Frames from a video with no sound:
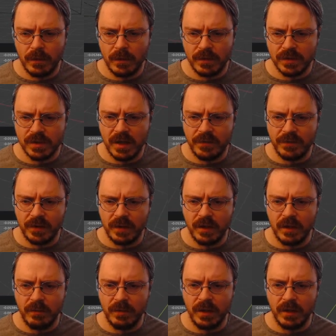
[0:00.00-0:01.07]
there's definitely
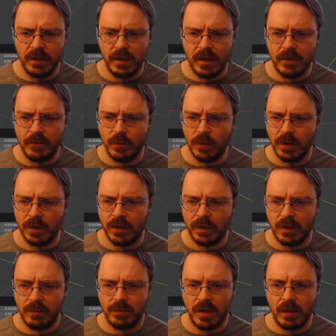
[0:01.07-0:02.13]
going to be a lot of work that
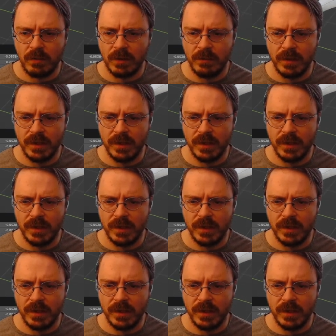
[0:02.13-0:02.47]
could probably